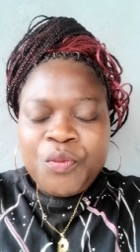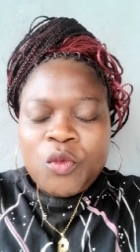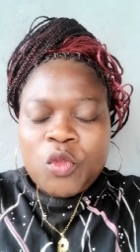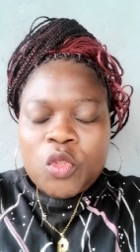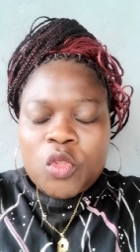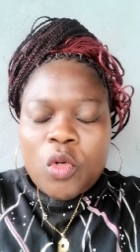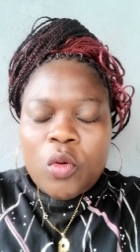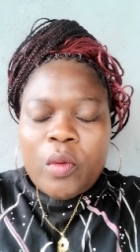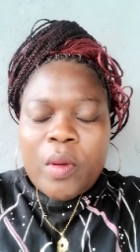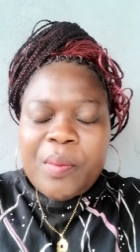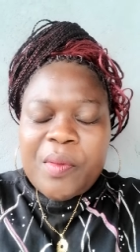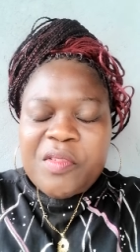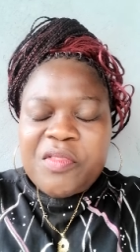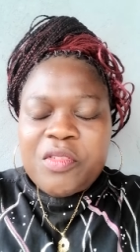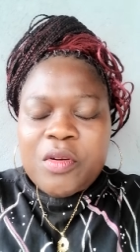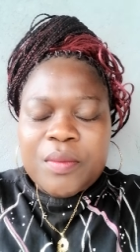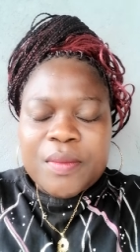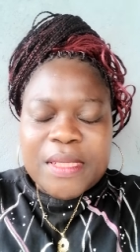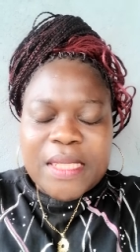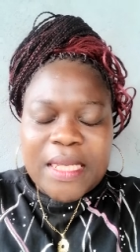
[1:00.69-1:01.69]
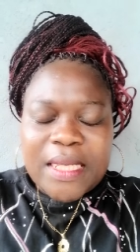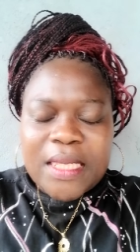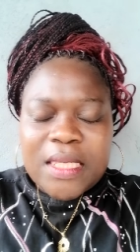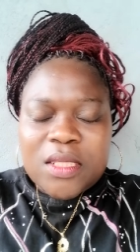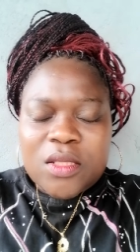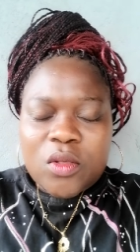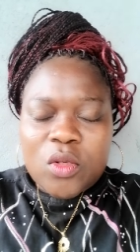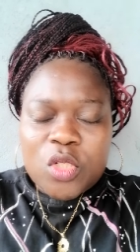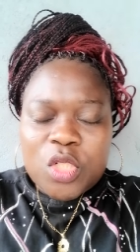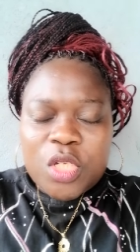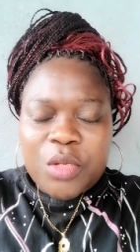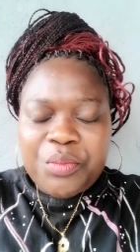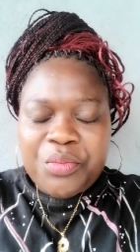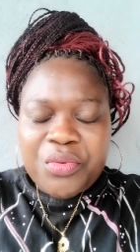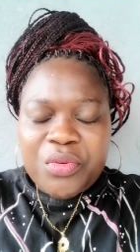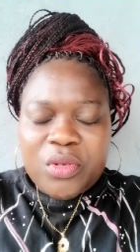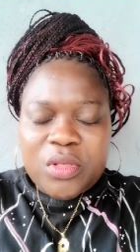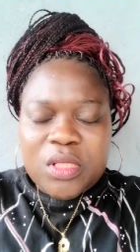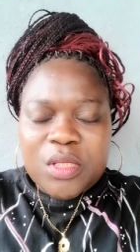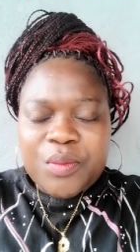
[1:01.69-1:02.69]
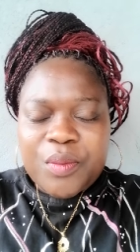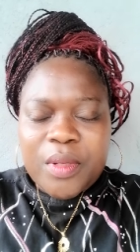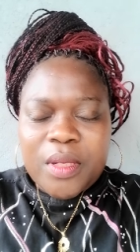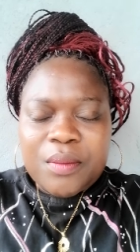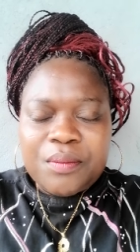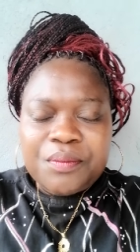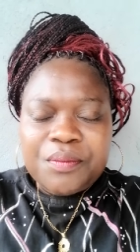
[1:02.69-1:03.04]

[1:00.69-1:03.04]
No weapon forms against us shall prosper.